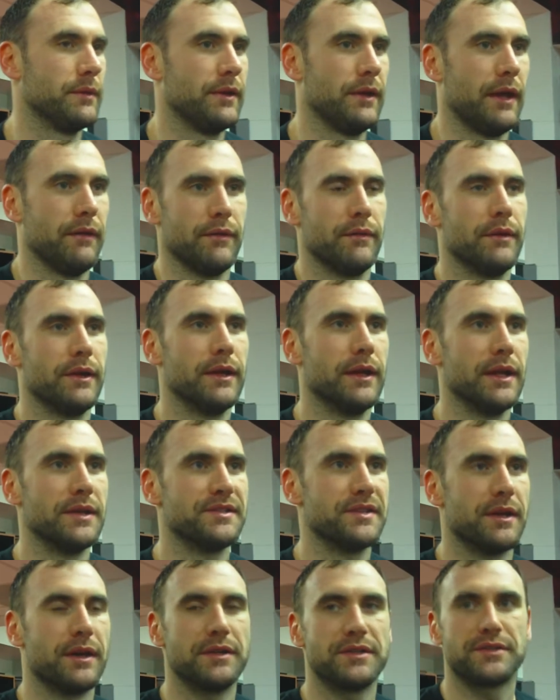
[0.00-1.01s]
we haven't
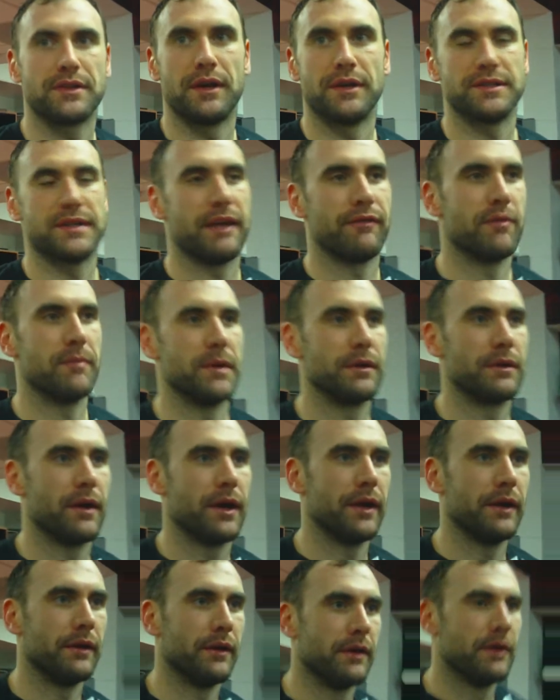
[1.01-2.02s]
realized that our starts haven't been
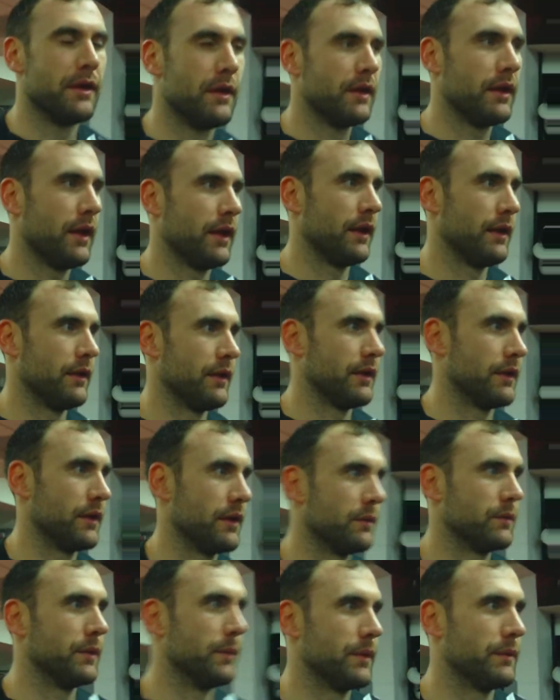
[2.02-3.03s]
great, and uh, you
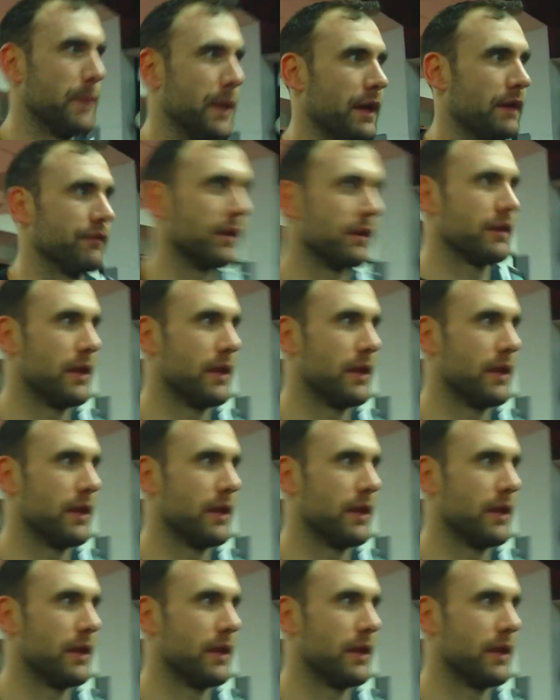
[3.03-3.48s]
know we would be having